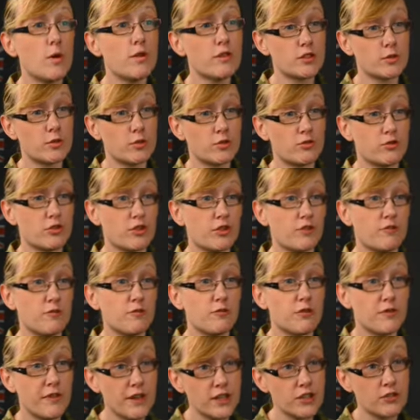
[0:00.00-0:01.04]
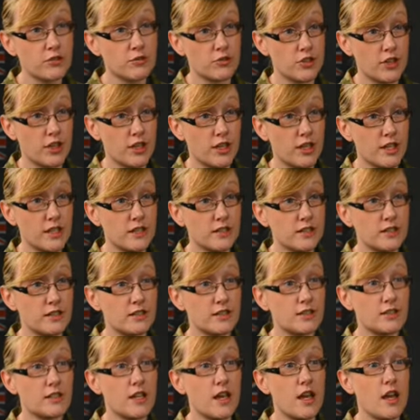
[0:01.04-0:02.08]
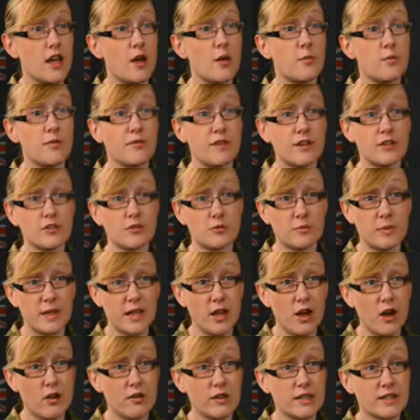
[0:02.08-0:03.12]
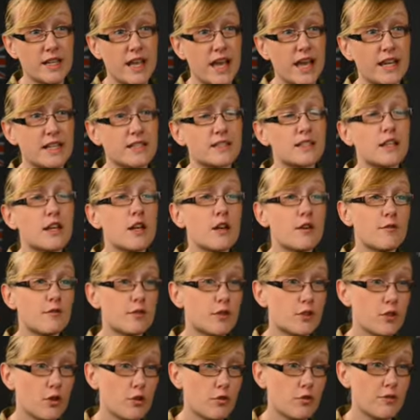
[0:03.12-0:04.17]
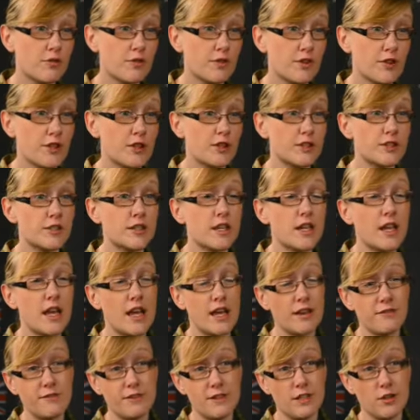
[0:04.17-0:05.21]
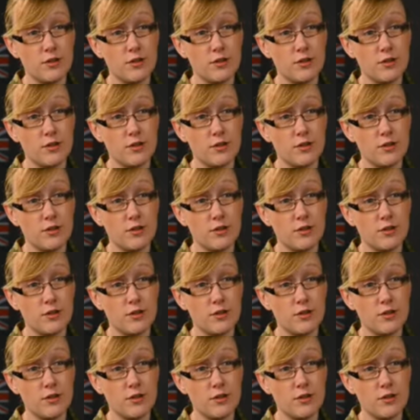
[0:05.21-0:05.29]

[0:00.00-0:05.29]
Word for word: We're a squadron of professional journalists, uh, professional PR execs, photographers and